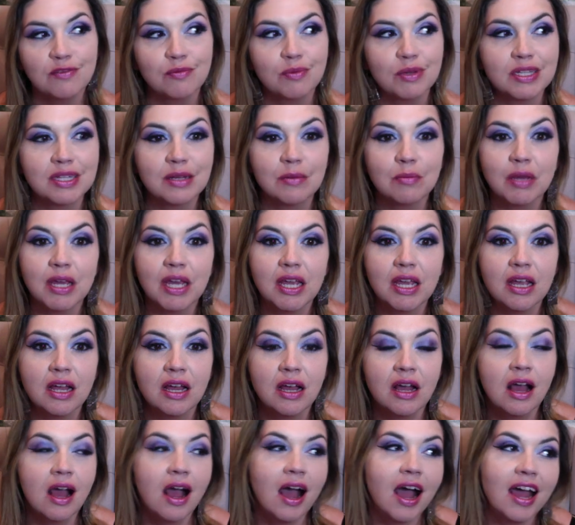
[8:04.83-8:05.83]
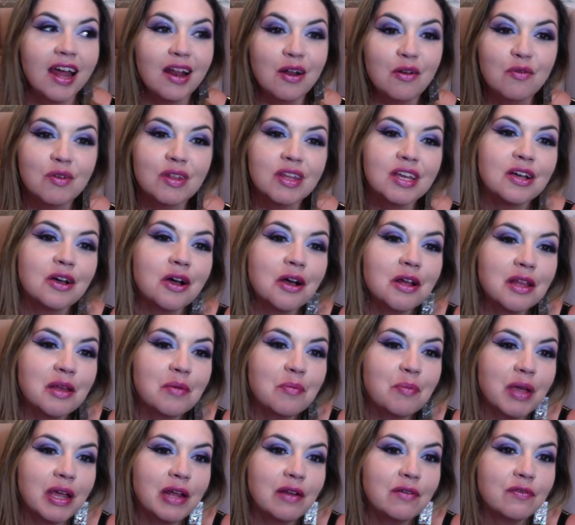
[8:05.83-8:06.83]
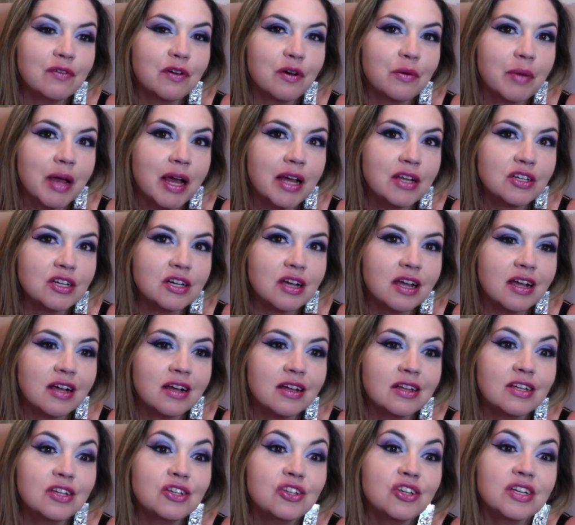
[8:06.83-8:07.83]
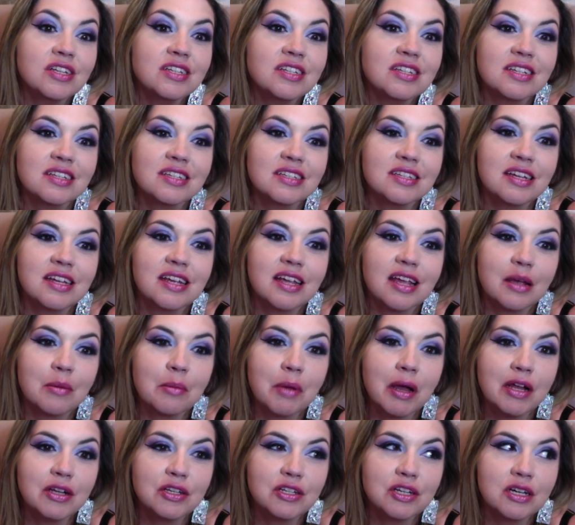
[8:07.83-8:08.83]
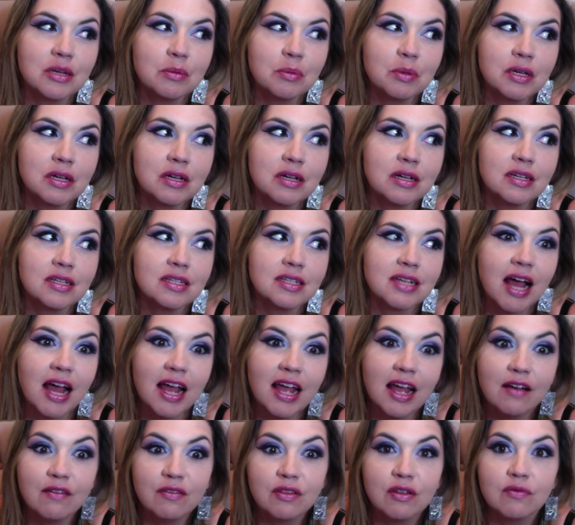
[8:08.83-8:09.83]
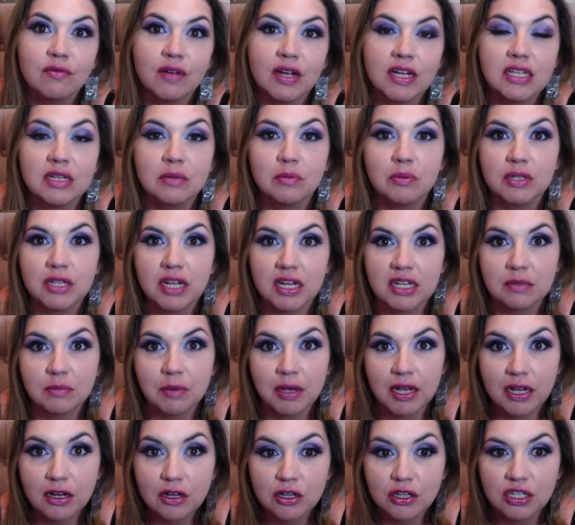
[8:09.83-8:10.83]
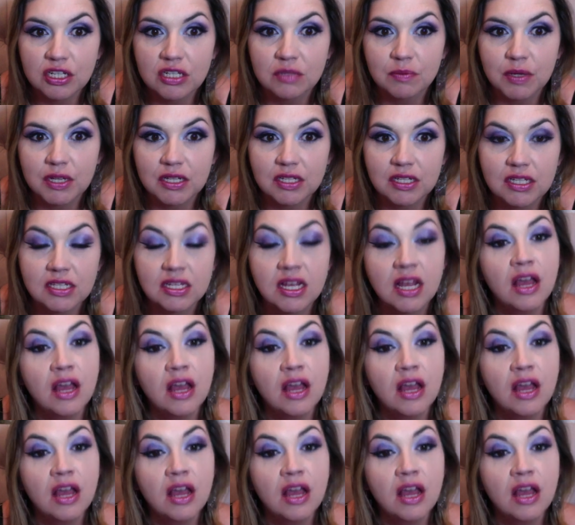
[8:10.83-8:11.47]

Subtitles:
But to me, I don't really call it baneful magic. I call it justice-seeking magic because I have the right to protect my energy spaces.